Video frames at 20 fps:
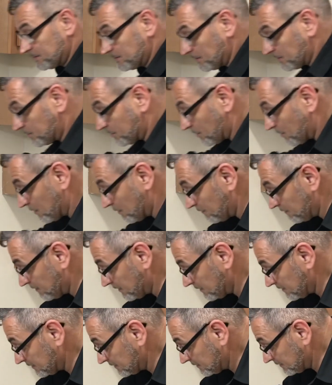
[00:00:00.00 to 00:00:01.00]
to serve.
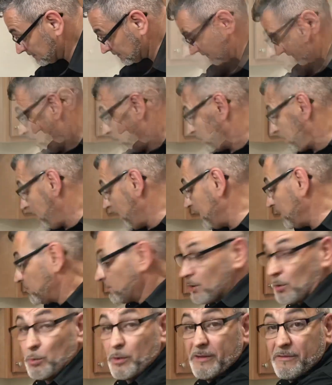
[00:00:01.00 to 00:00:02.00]
Okay,
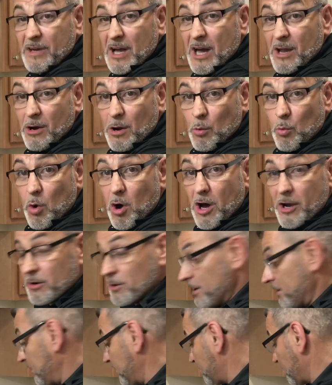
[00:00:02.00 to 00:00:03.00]
so we've got our
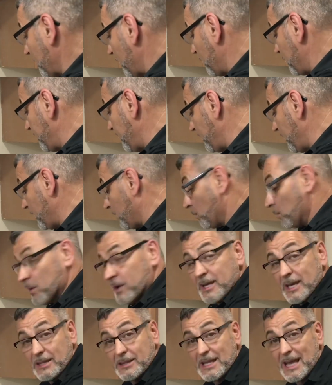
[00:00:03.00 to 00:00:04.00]
water on the stove here.
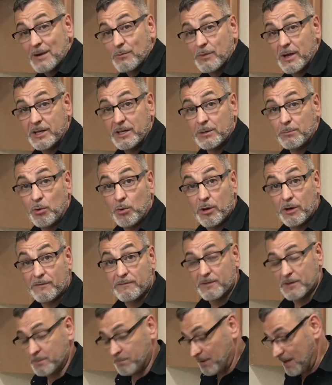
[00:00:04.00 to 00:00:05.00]
We're getting that ready to
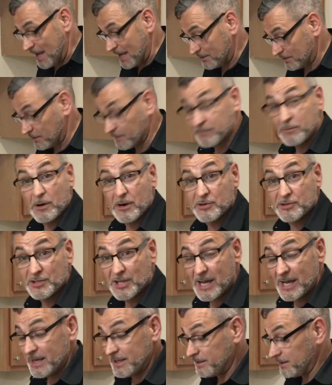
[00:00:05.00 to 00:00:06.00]
boil for the pasta for our
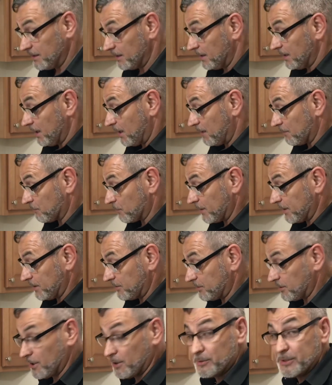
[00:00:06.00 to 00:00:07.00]
side of
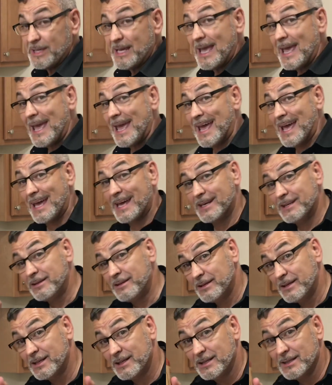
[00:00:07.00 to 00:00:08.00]
rigatoni.
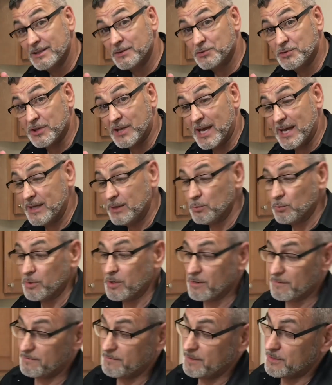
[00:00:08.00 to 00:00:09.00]
And tonight
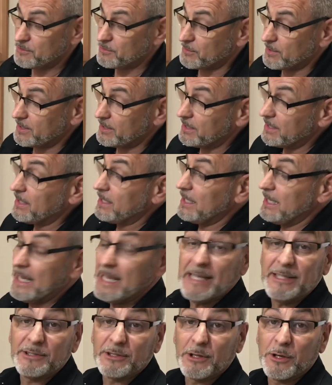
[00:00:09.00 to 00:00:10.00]
we are featuring
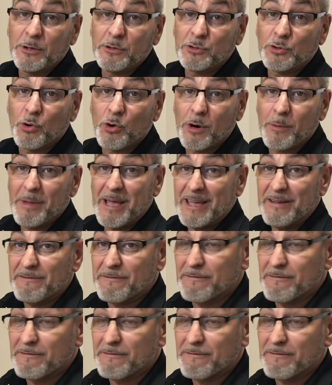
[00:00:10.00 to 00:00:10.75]
Untitled Gourmet